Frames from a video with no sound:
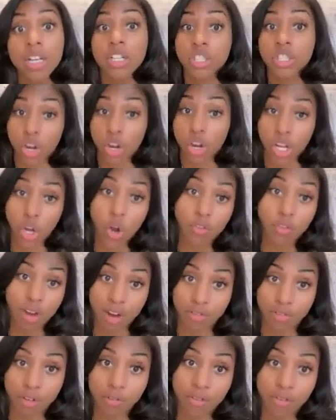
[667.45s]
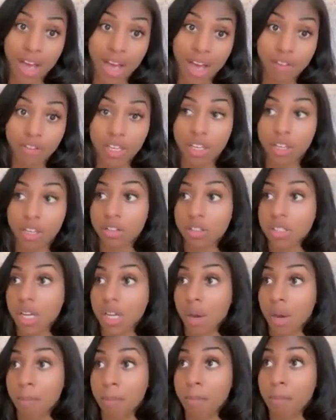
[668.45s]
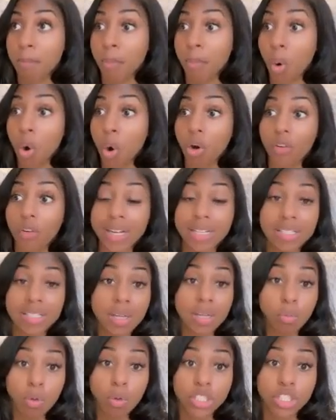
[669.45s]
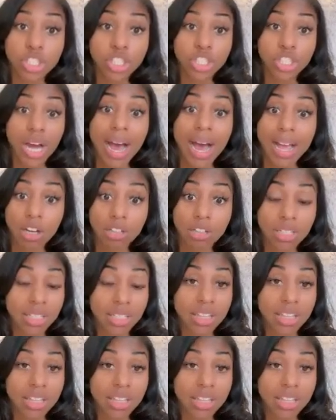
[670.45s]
Starting over after 5 years, boring someone's child,